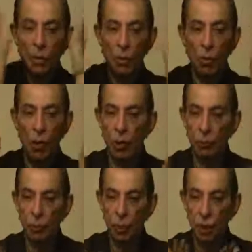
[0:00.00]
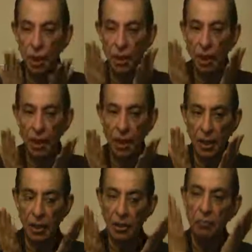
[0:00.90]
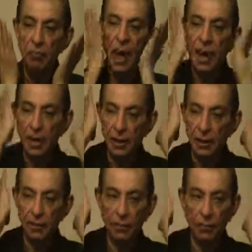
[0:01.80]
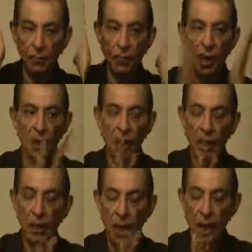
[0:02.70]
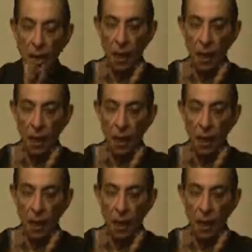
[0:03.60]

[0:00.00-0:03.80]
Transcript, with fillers: go on pushing the wrinkles back. And